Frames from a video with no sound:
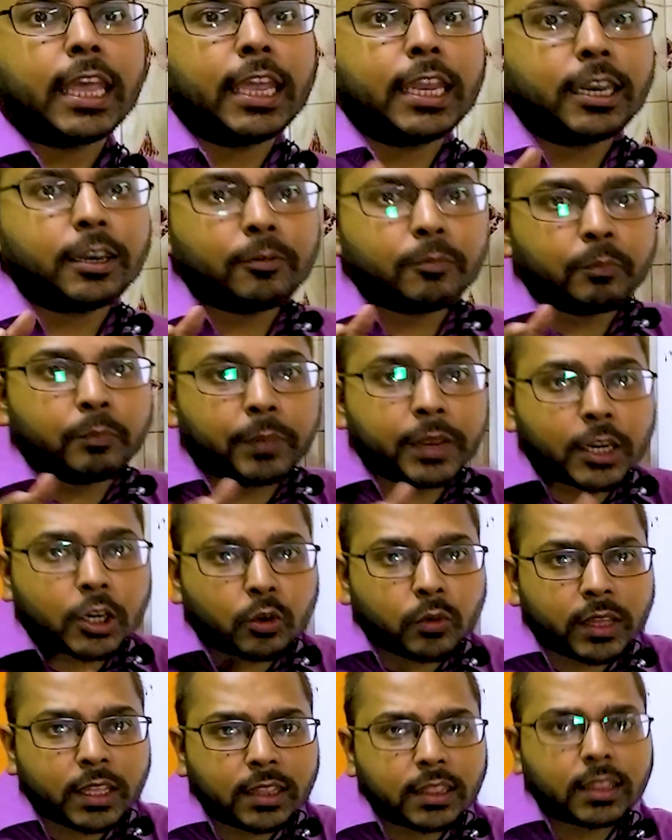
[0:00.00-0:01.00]
in
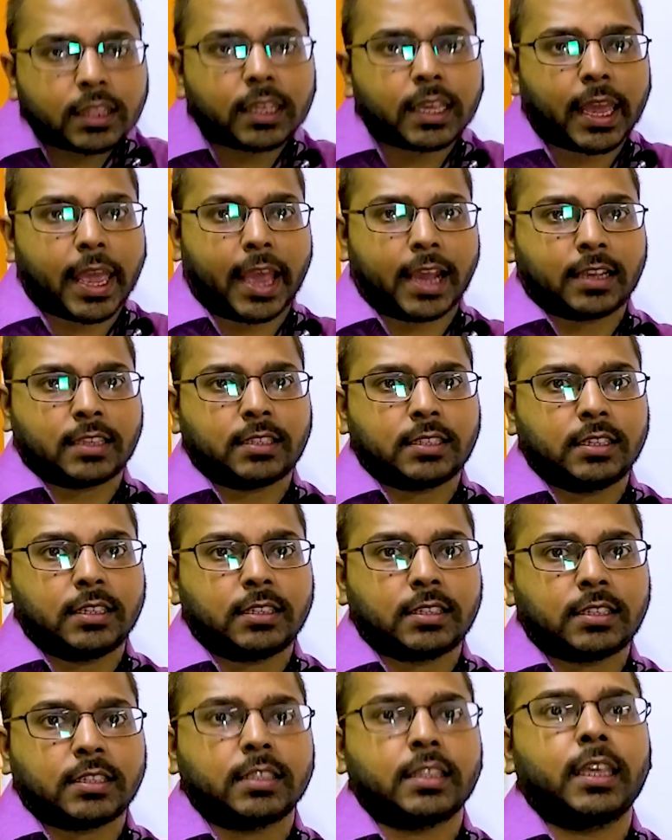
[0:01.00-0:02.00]
between the
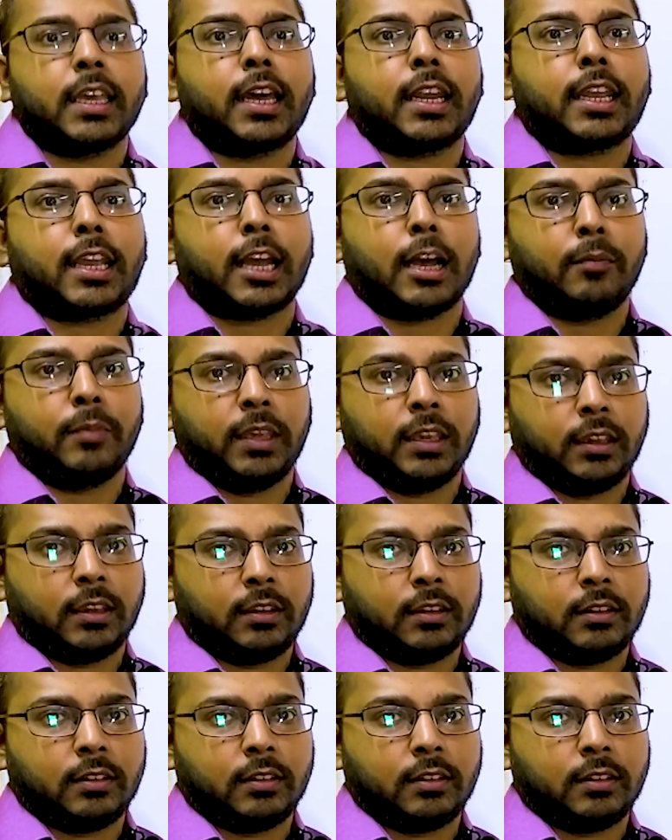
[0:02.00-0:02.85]
axis they are coming.